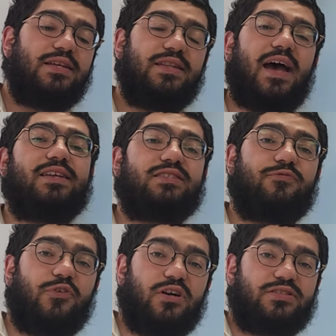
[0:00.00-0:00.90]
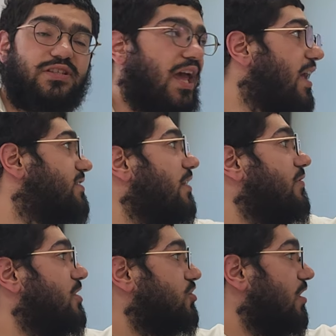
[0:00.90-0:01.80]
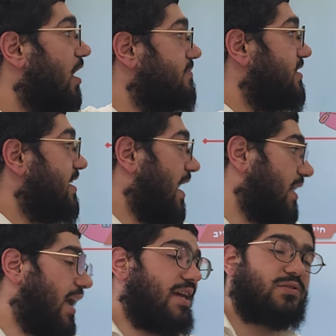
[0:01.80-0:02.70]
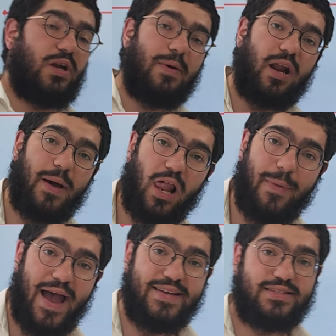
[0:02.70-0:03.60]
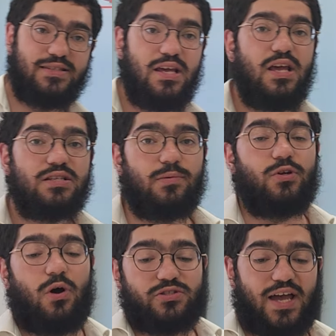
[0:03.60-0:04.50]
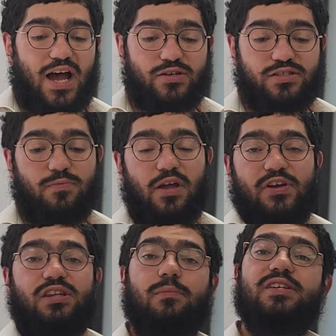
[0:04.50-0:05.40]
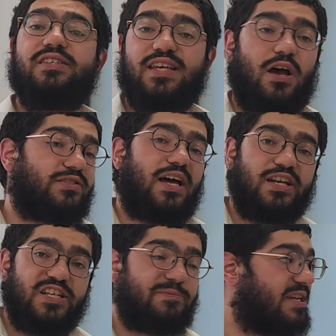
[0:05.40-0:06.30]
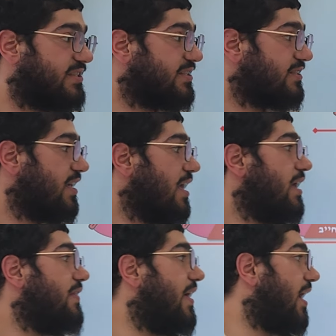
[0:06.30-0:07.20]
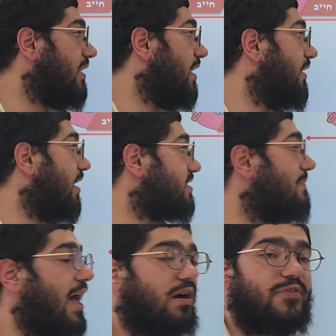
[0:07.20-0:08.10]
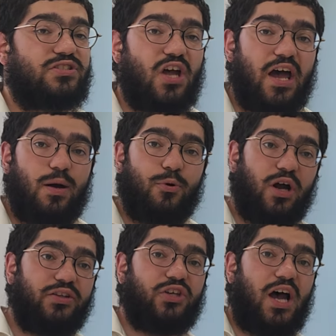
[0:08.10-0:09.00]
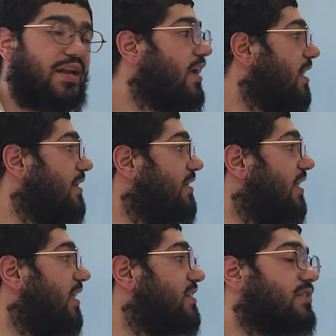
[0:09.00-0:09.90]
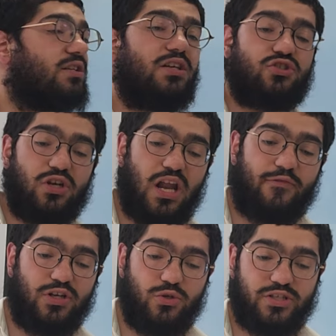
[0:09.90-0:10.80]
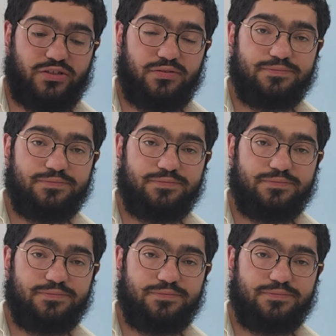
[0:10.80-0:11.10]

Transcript: That is the first case of the Mishnah. Comes the second case. What about a balabais? Someone who owns a house, you're giving to him in his house, not in his business. Then it doesn't matter if it's tied up or untied. The din is he should never use it.